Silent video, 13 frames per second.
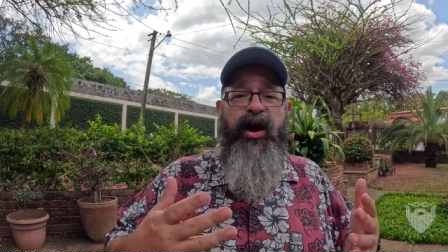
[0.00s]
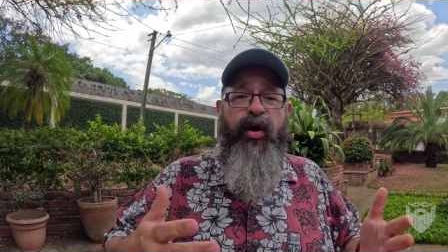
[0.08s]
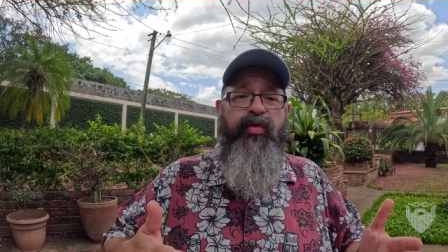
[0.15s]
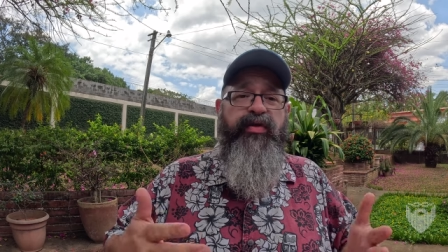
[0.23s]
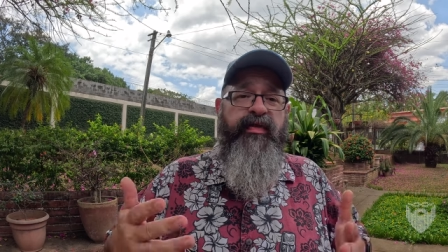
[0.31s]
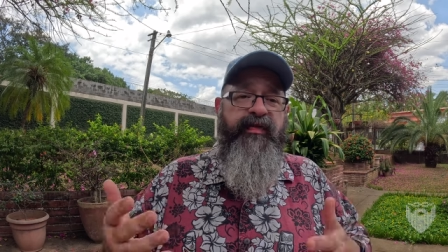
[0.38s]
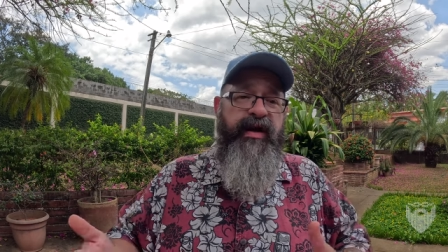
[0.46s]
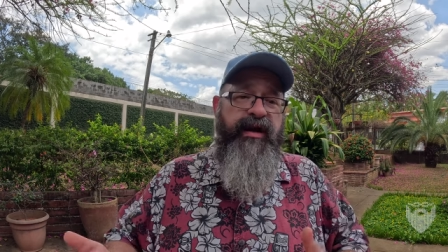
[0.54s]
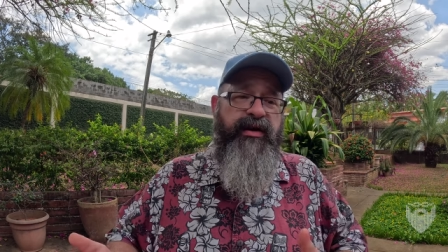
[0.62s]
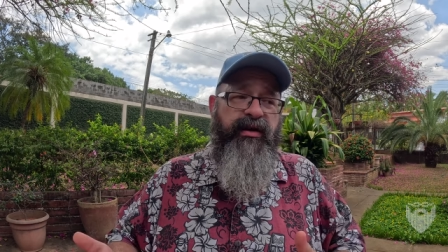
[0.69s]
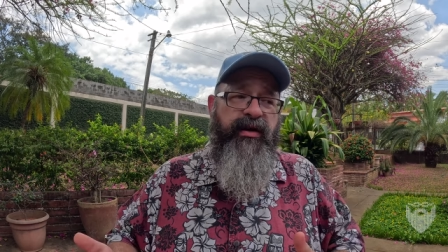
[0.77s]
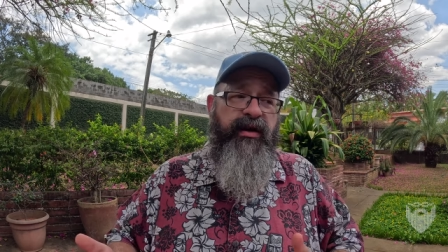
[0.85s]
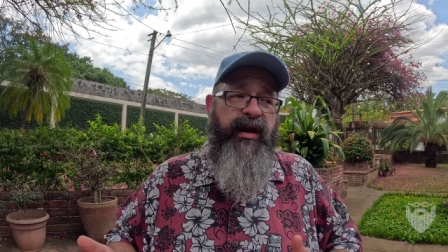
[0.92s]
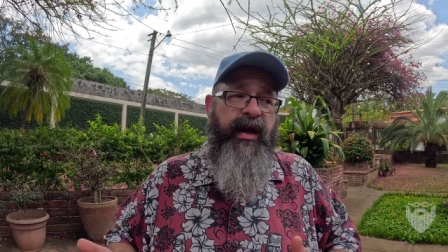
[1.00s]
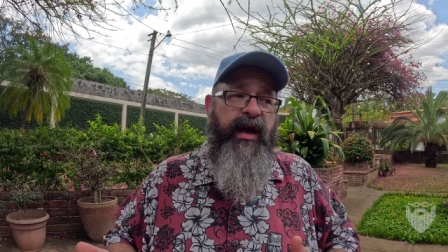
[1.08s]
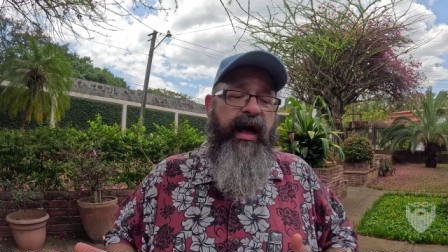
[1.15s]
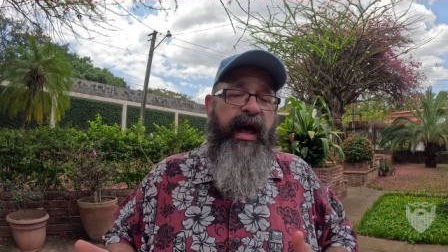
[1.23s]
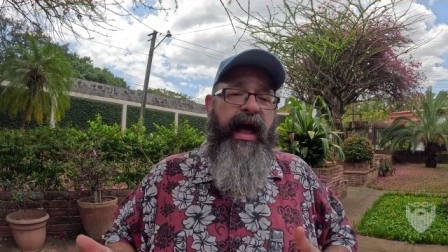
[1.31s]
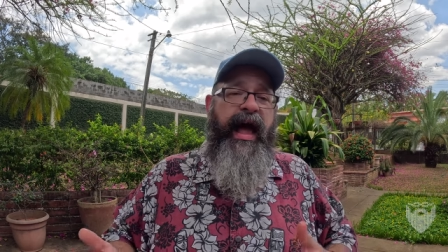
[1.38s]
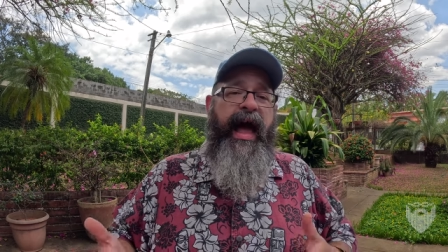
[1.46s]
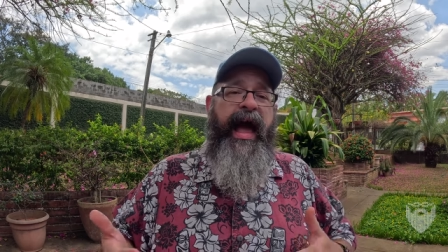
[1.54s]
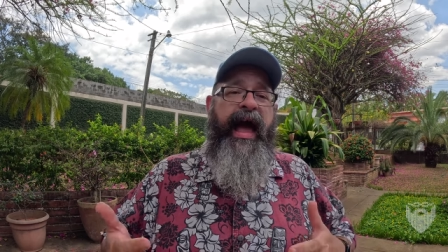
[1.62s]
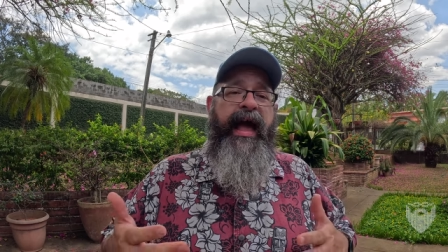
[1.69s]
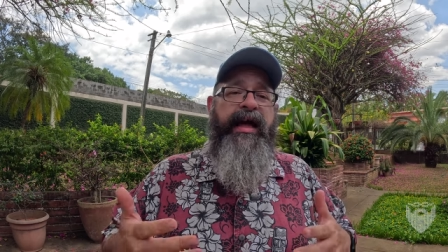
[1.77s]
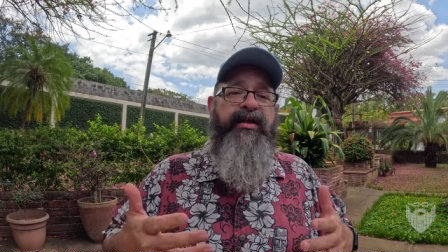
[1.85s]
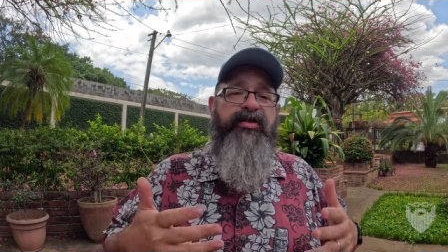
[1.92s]
own the vehicle
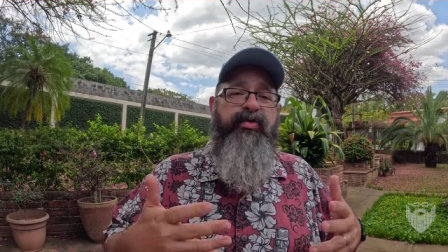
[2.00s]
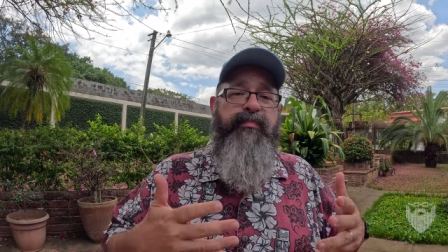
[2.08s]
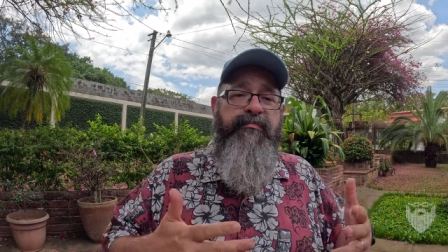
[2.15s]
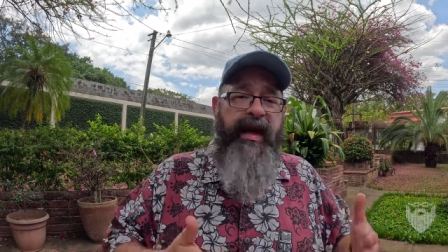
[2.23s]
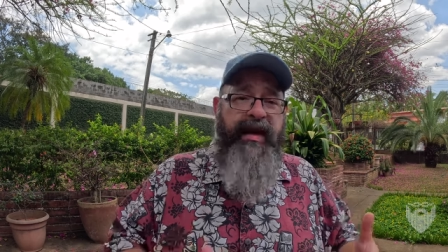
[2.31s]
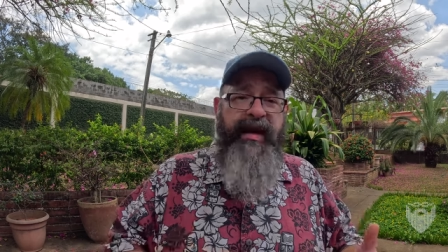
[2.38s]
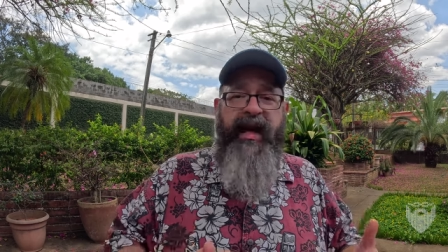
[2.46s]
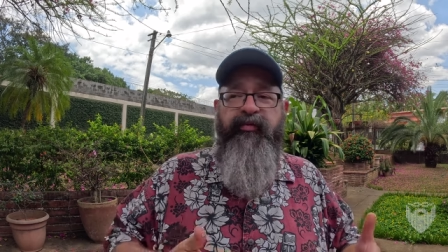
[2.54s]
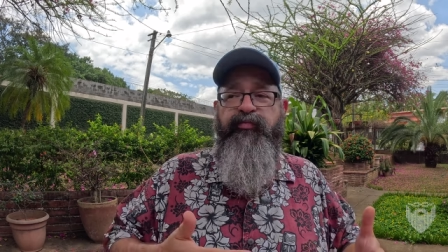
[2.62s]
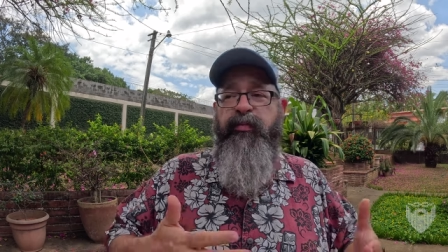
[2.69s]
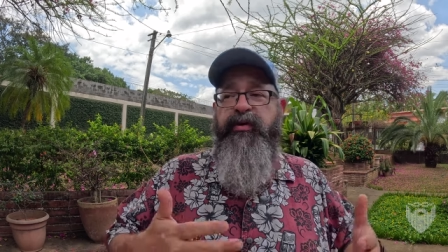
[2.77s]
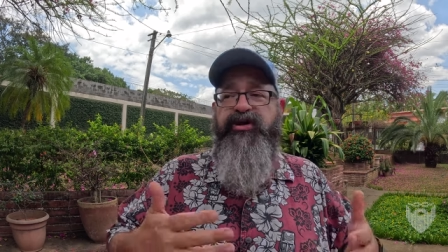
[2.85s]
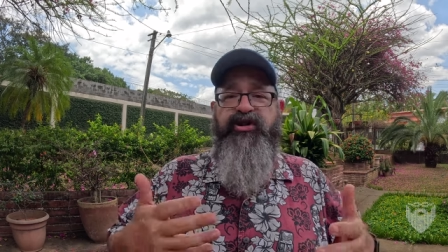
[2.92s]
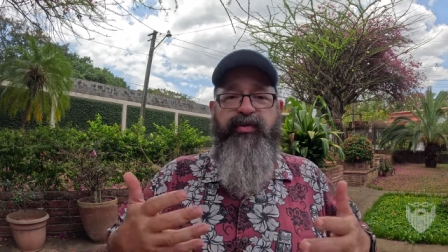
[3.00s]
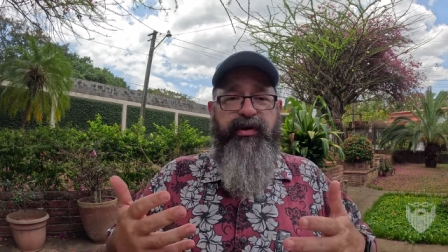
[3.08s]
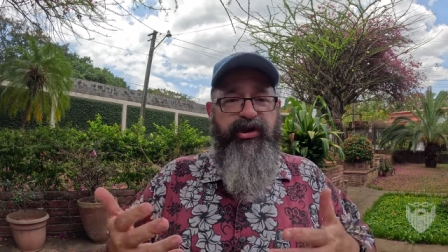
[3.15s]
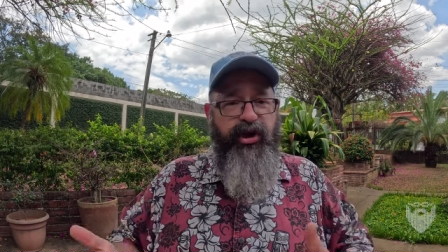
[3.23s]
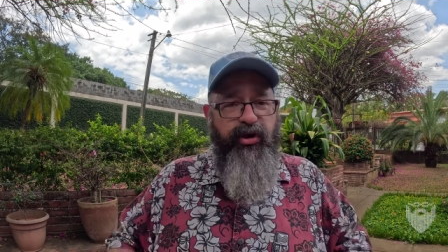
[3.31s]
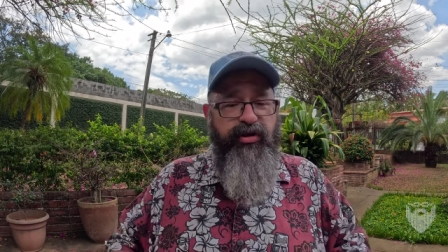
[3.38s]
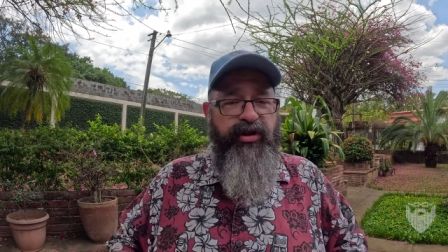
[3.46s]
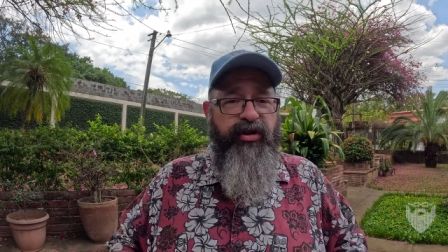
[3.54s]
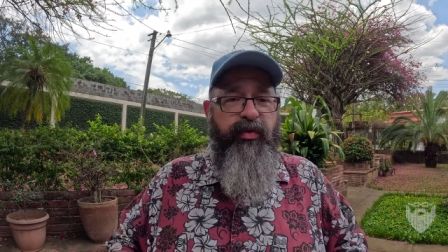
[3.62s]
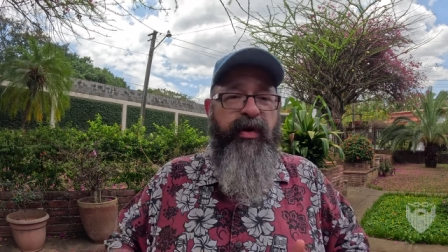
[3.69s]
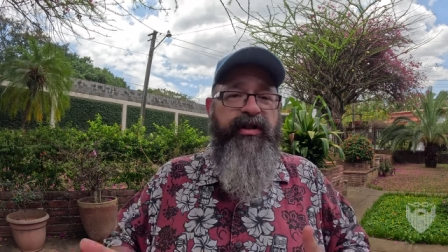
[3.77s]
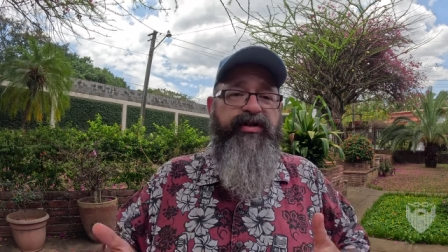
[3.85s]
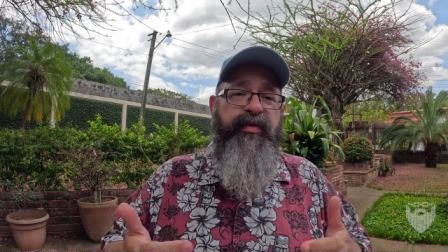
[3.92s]
and you may not have permission to return to the
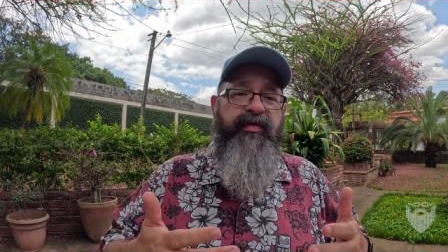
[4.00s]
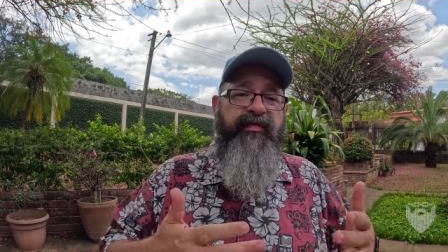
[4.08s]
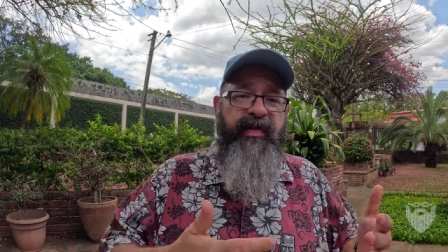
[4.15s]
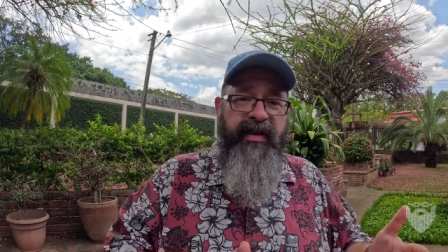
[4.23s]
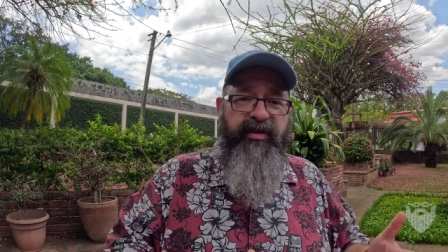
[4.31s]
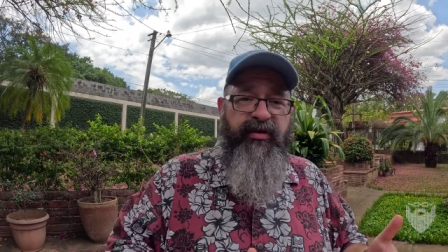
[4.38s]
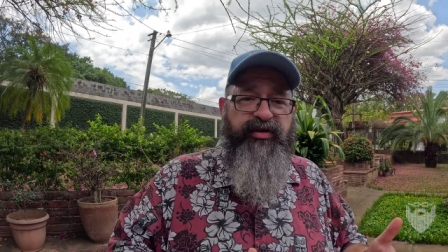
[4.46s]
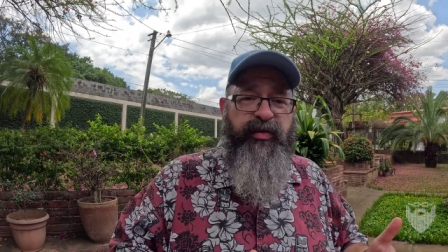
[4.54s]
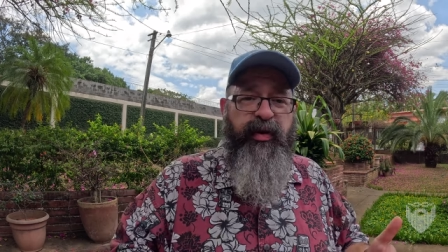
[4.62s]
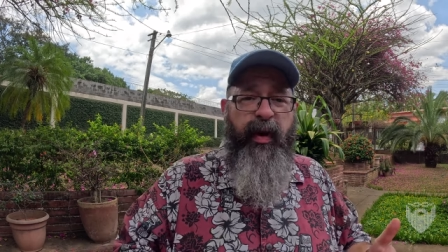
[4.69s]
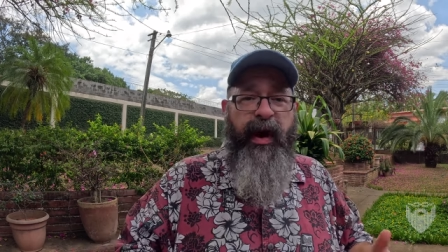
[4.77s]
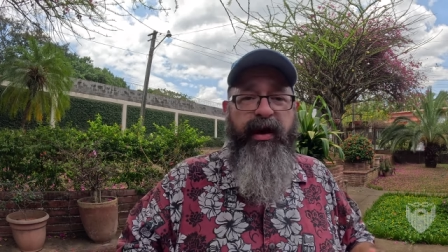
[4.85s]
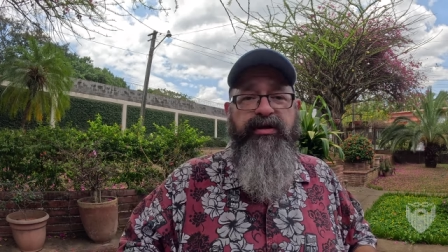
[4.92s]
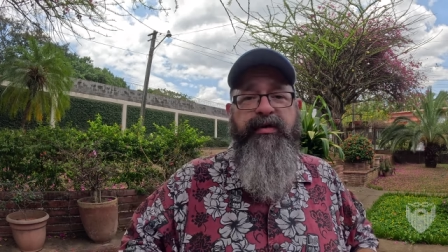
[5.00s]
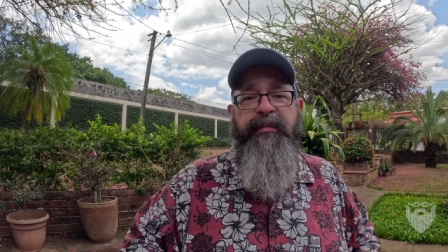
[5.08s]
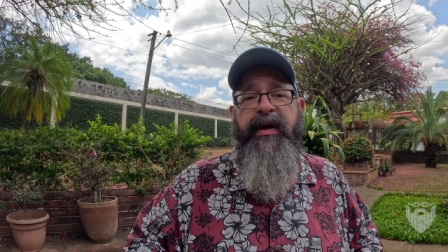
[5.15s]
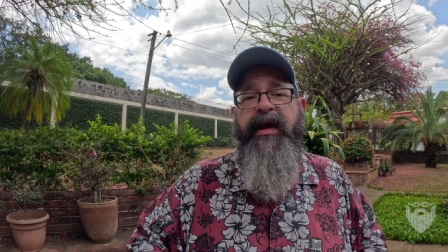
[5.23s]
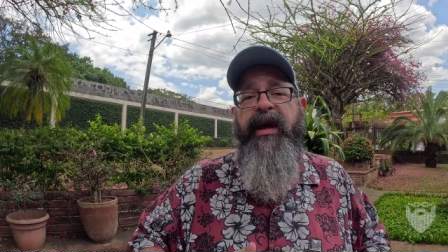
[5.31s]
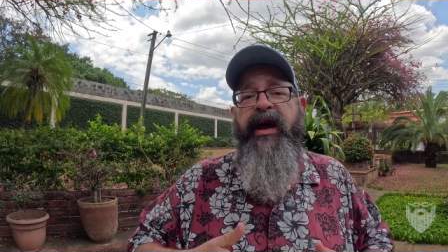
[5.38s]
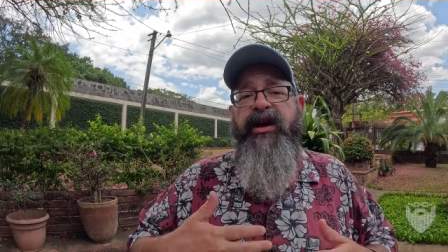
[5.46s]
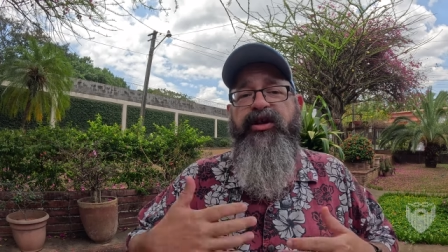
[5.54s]
ones where the vehicle is required to be.